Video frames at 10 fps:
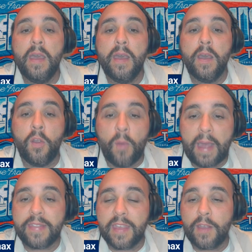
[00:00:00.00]
who
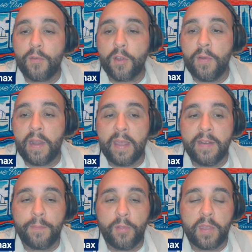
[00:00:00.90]
I think we're going to end
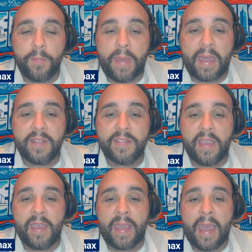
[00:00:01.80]
up looking back and
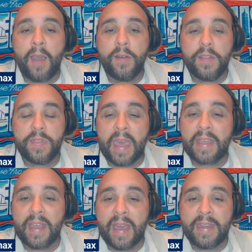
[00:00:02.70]
saying, how did
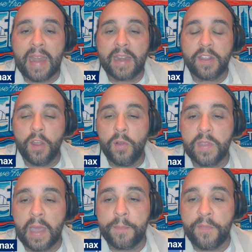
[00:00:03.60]
that guy not go
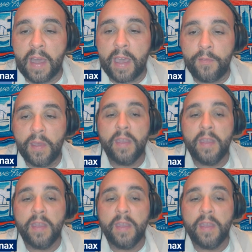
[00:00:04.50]
top 5?